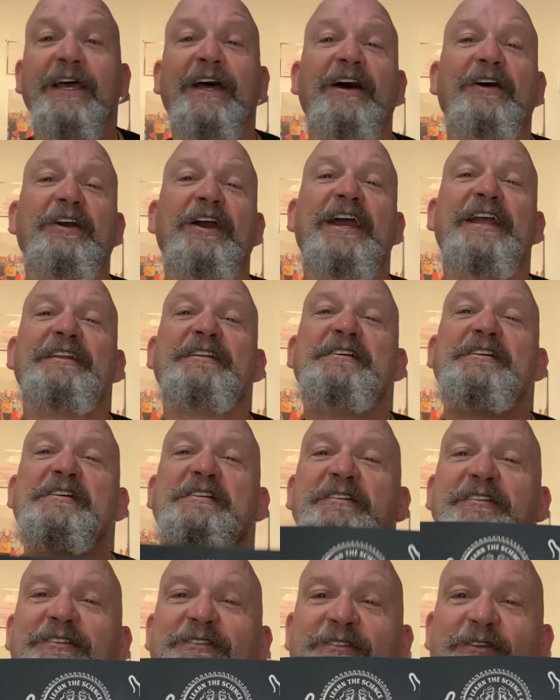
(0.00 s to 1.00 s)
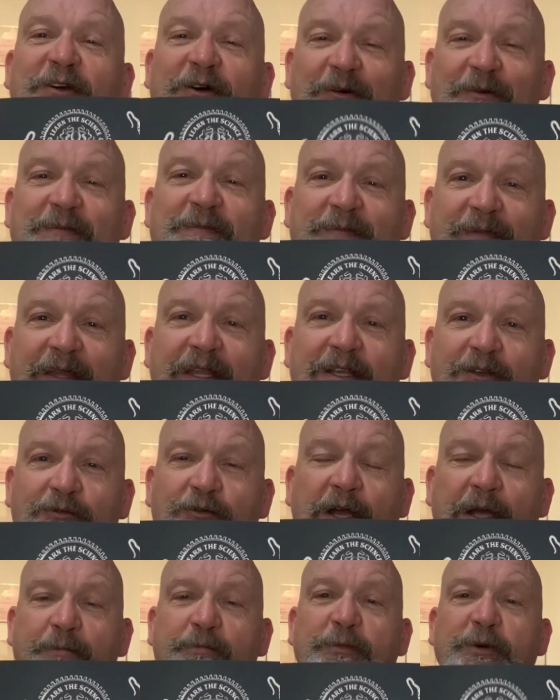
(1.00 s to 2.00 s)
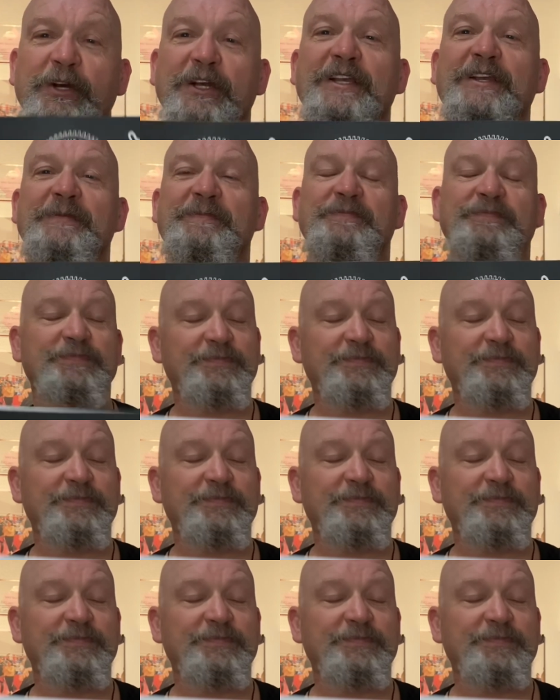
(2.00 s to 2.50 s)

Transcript: All right. So great book.